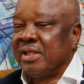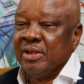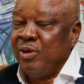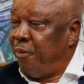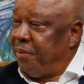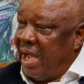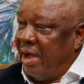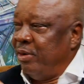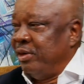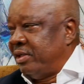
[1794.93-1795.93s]
Obi
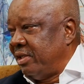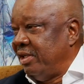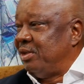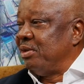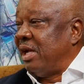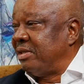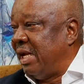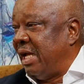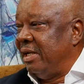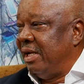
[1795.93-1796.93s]
arose in
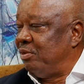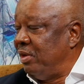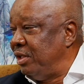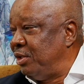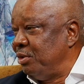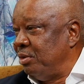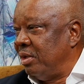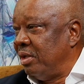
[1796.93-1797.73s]
2022.